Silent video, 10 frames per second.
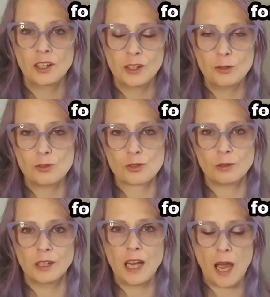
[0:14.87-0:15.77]

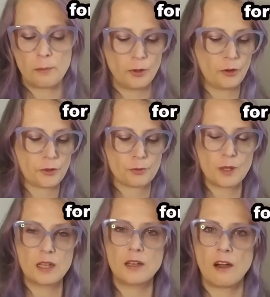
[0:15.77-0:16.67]
Usually I pull
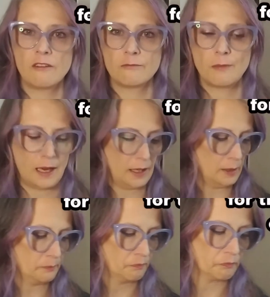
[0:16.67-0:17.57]
3 of
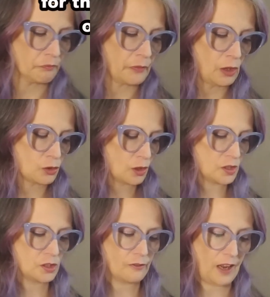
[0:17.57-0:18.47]
my
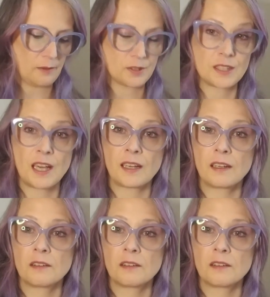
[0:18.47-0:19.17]
Trust Your Vibes deck